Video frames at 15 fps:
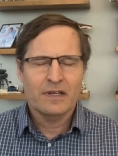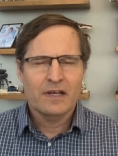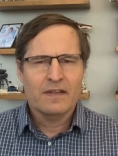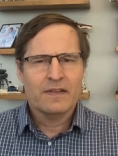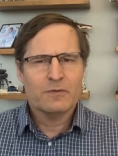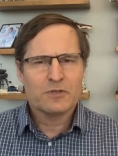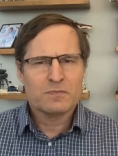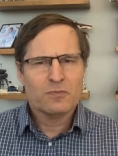that
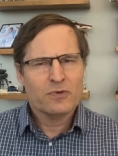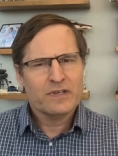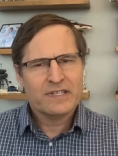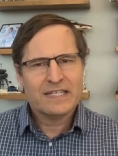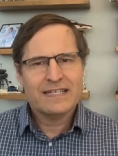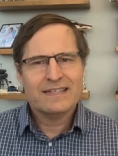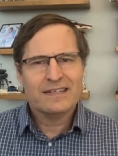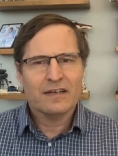was more
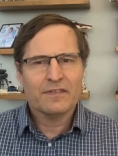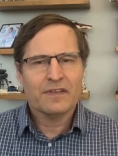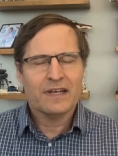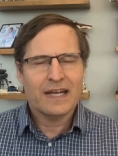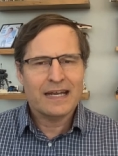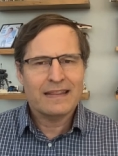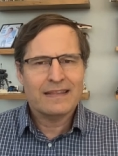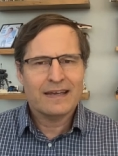detailed than
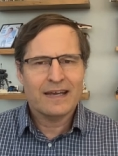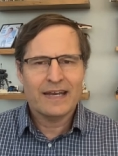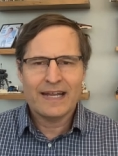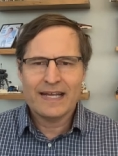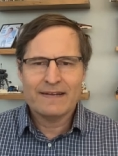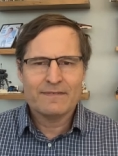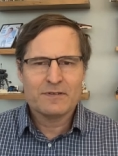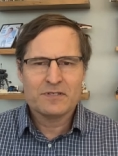anything I'd
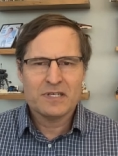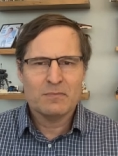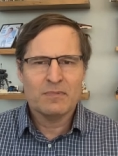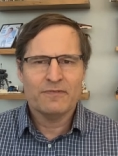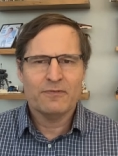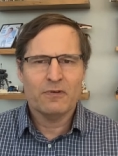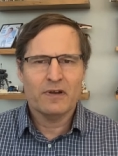ever seen before,